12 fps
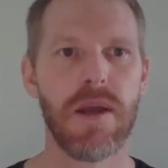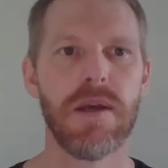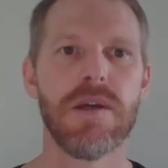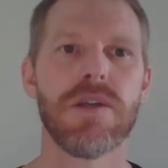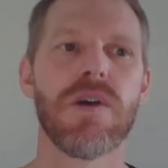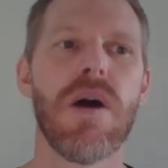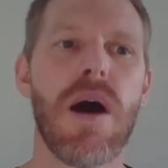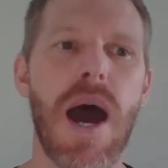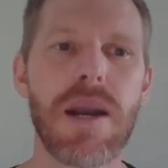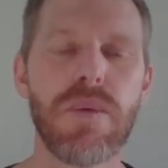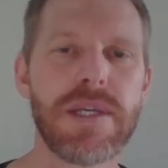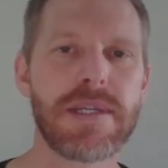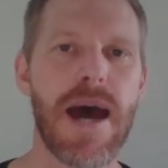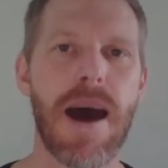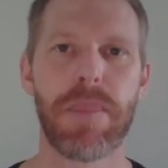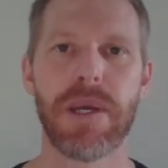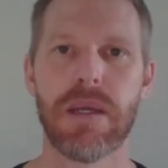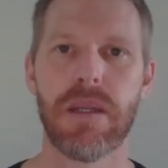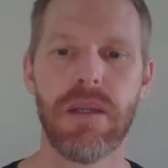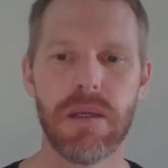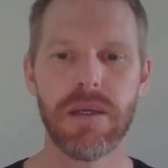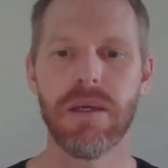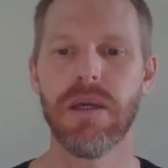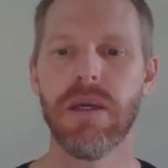So how do we stop it?
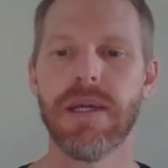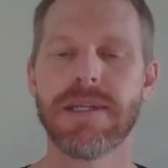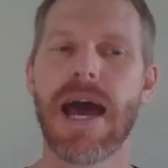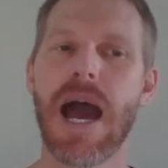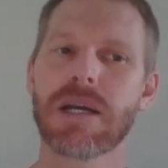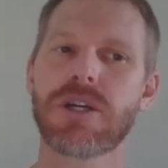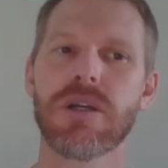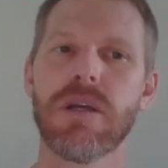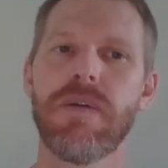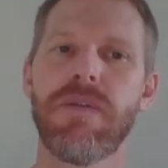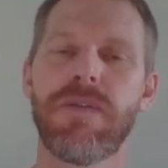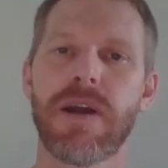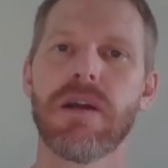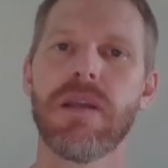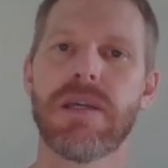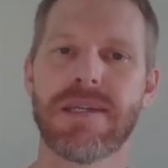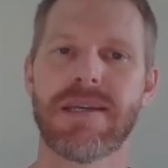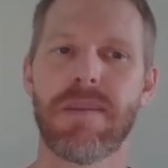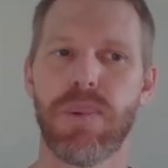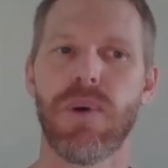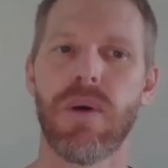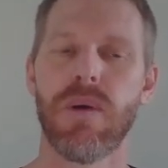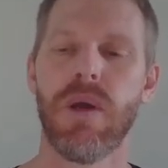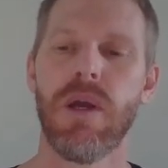It's actually fairly
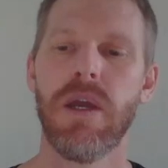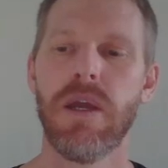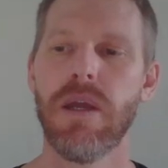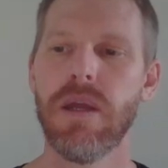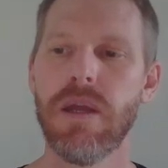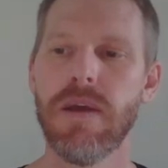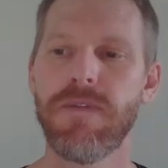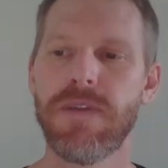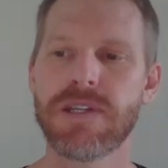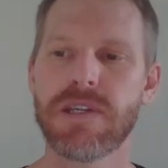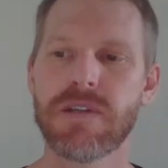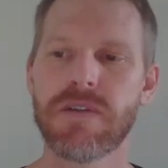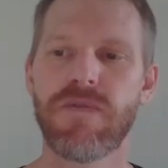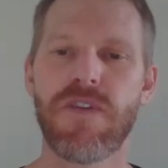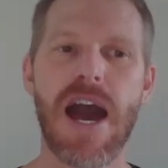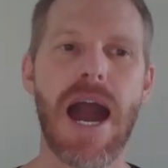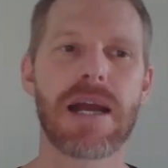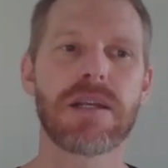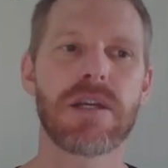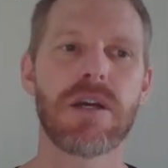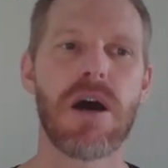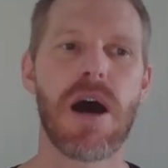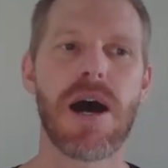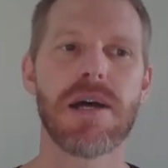simple. If this is in fact
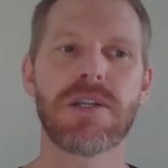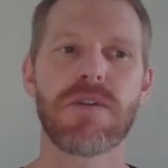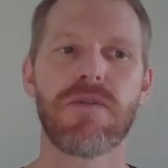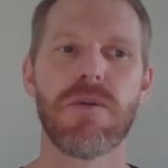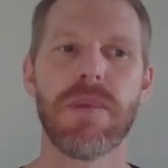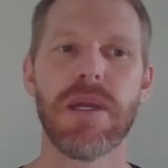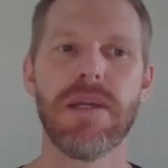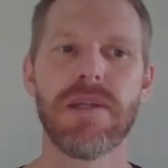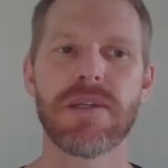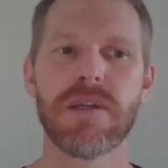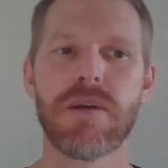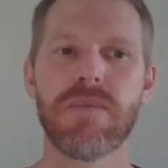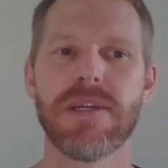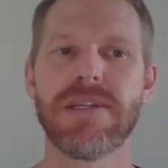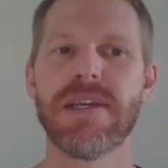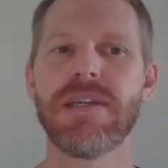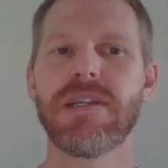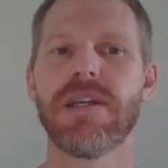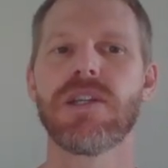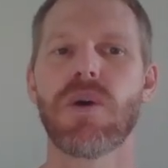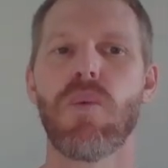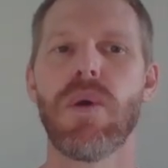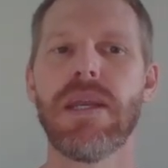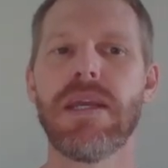caused from insulin
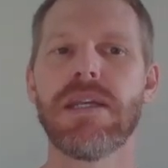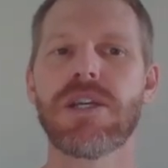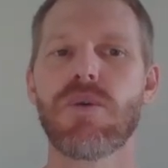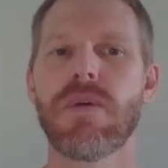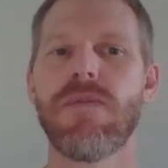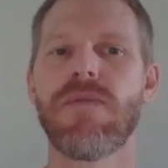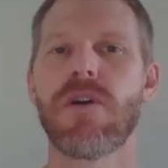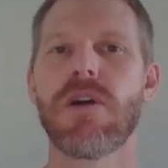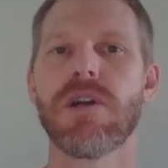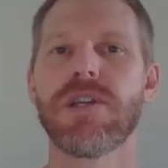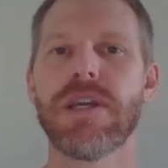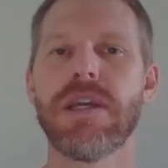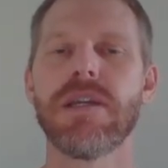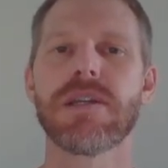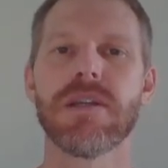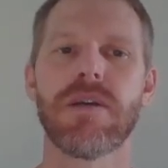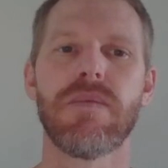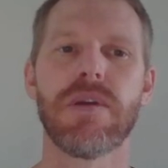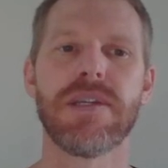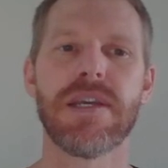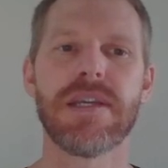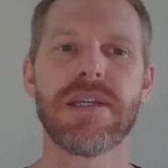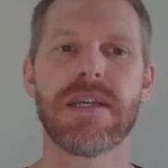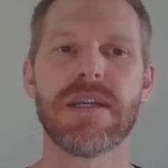resistance, we need to reverse insulin
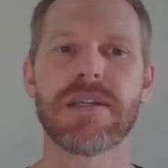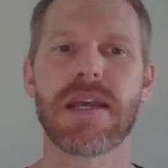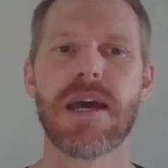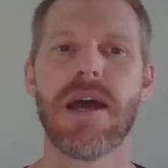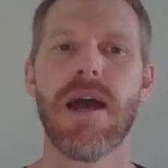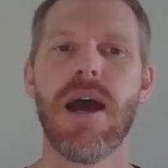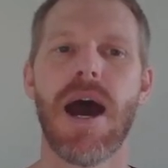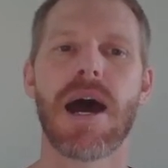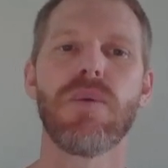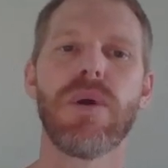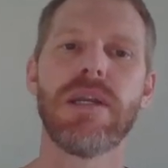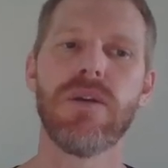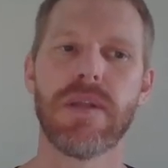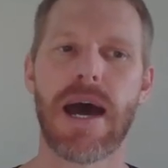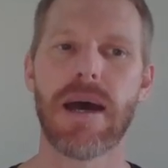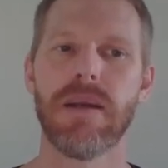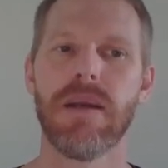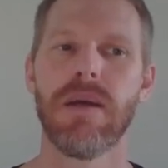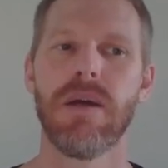resistance. How do we do that?